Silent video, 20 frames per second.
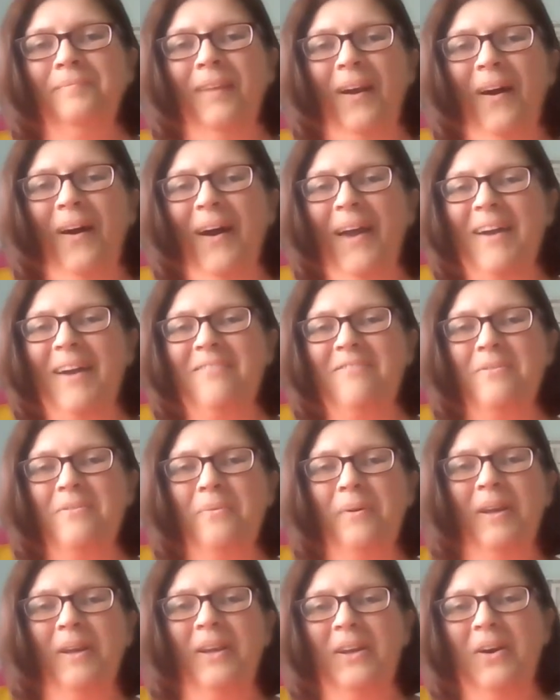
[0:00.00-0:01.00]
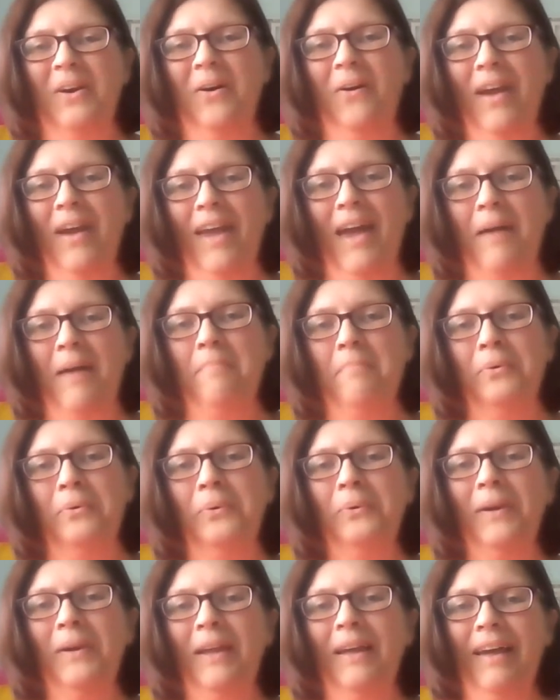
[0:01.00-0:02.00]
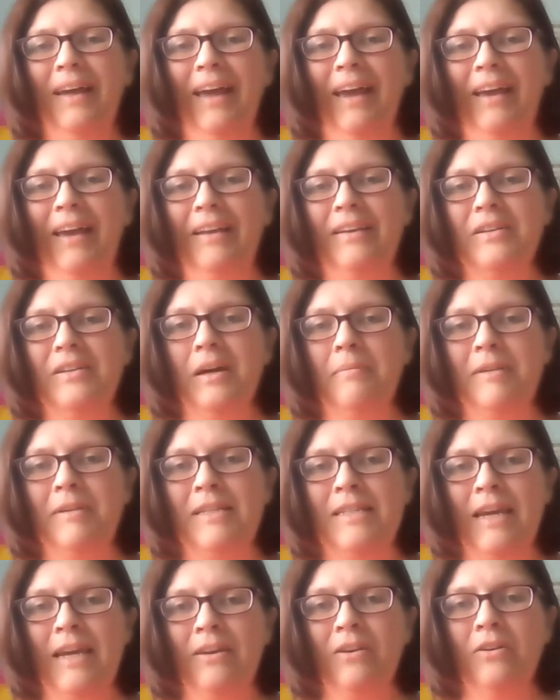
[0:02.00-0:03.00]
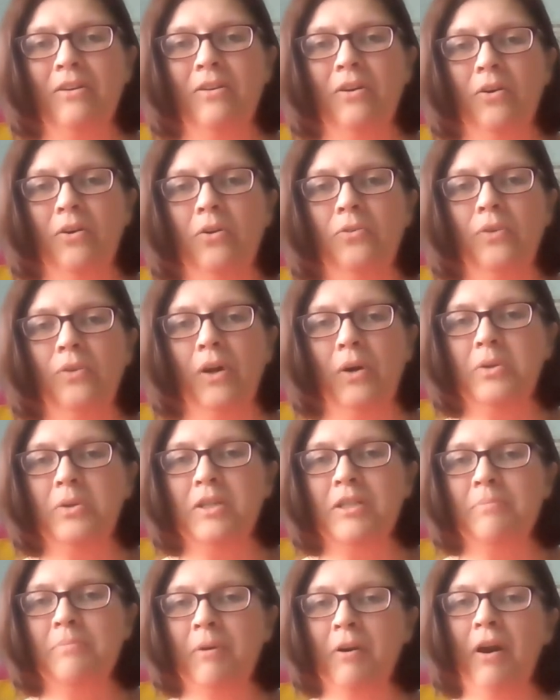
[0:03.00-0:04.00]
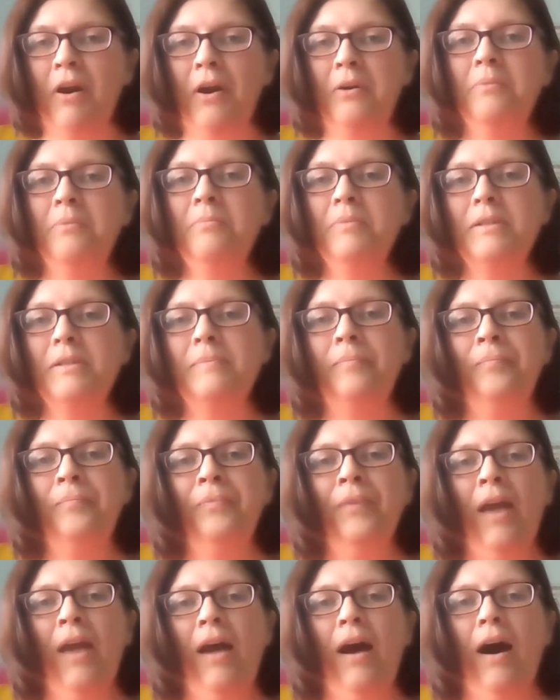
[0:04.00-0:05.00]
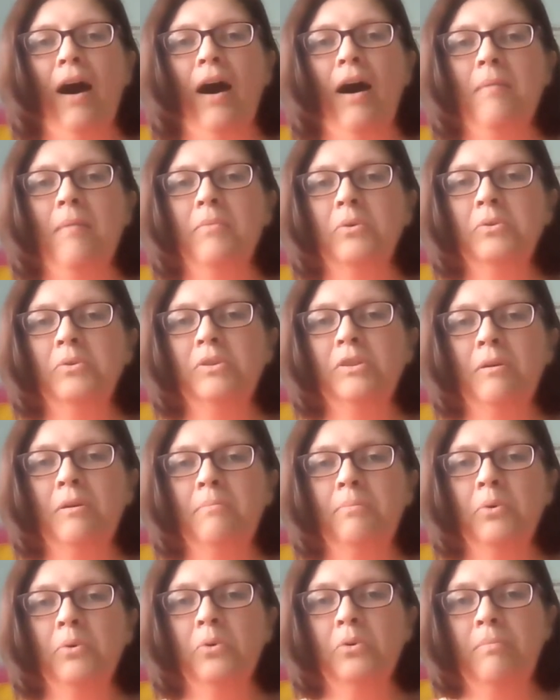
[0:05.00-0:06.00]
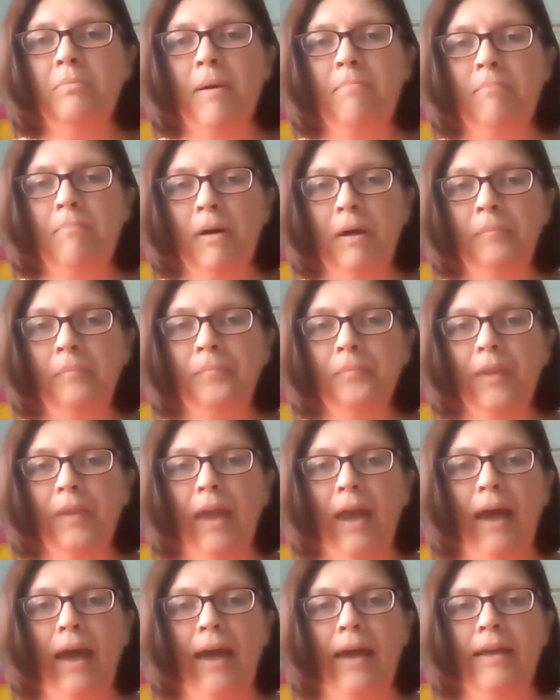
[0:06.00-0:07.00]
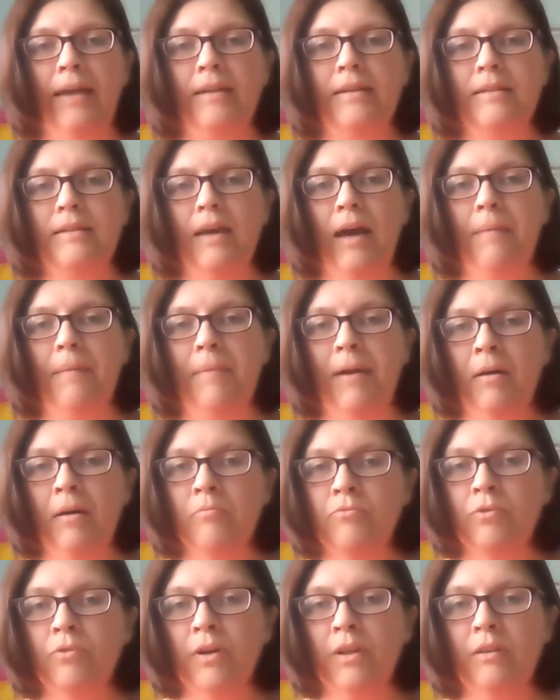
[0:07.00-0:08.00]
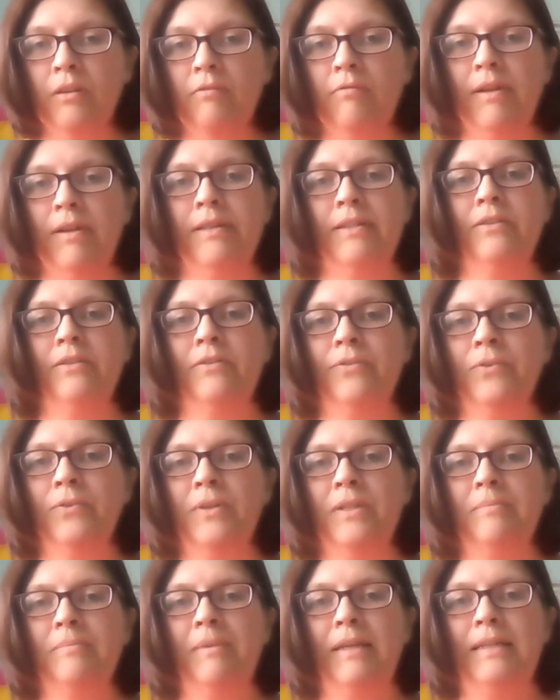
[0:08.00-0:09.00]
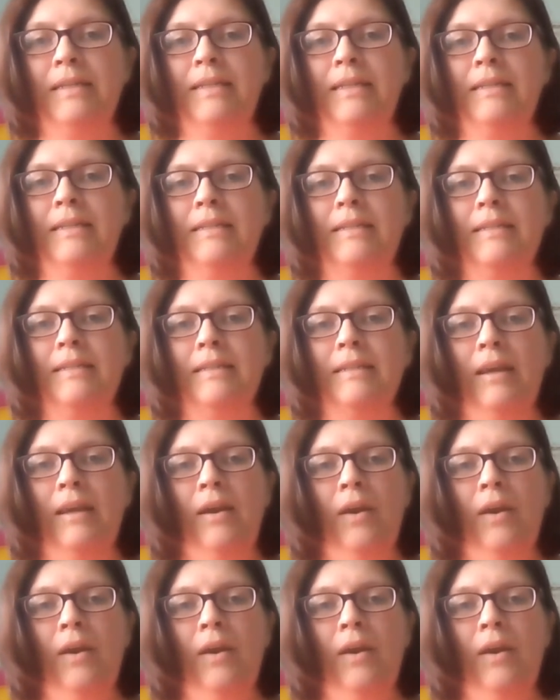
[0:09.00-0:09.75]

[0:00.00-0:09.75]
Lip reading: Hi everyone, I am Paula and I'm a tenant of Colchester Borough Homes. I'm also a board member and help run resident voice meetings.